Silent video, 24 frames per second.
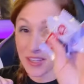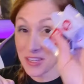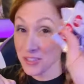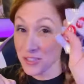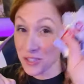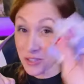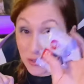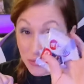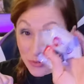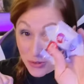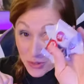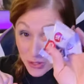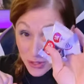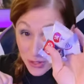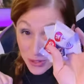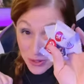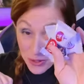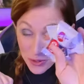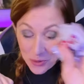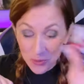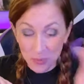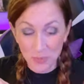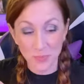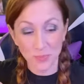just for
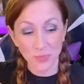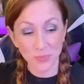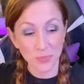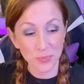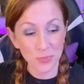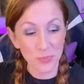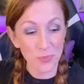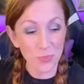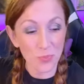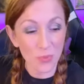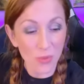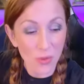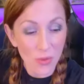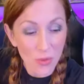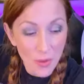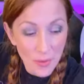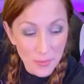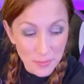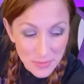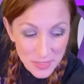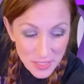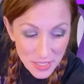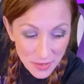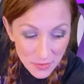you.
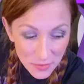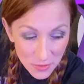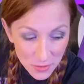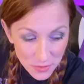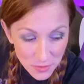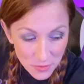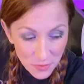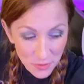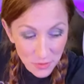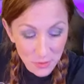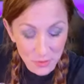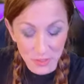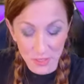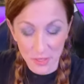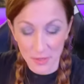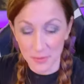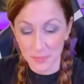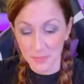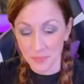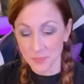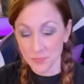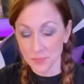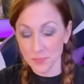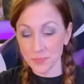Save those for you, dear.
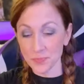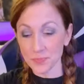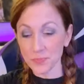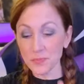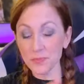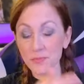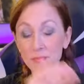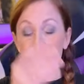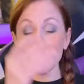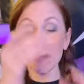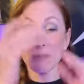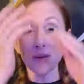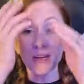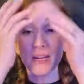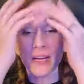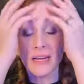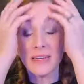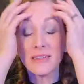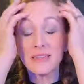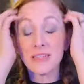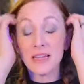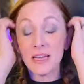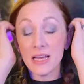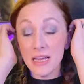But guys,
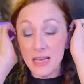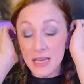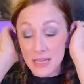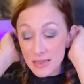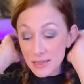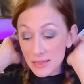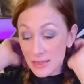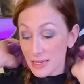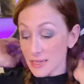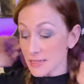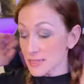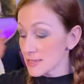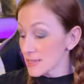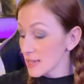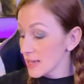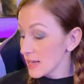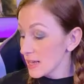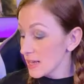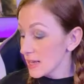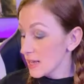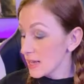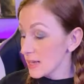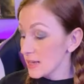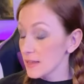this
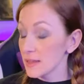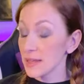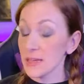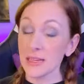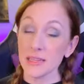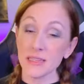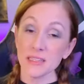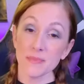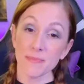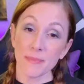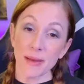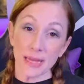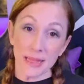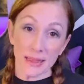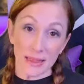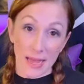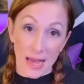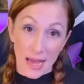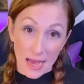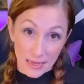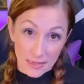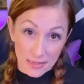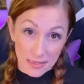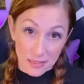is my
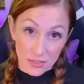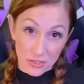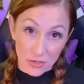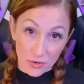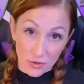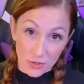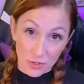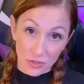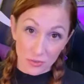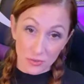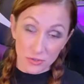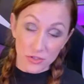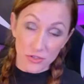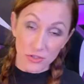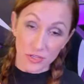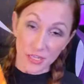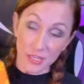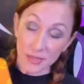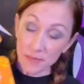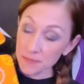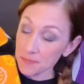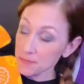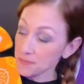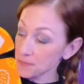last Tokyo treat
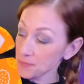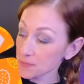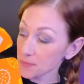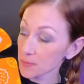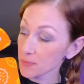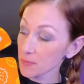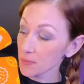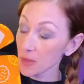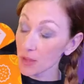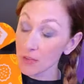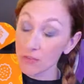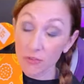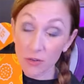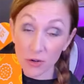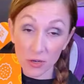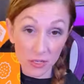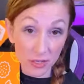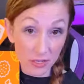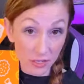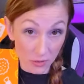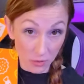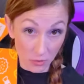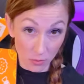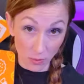for a
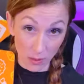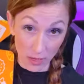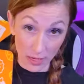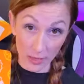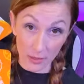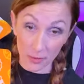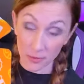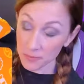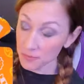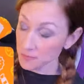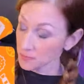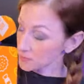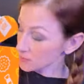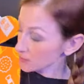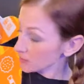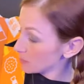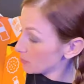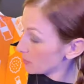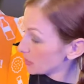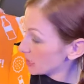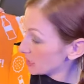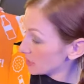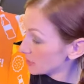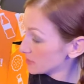little while
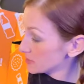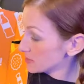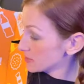because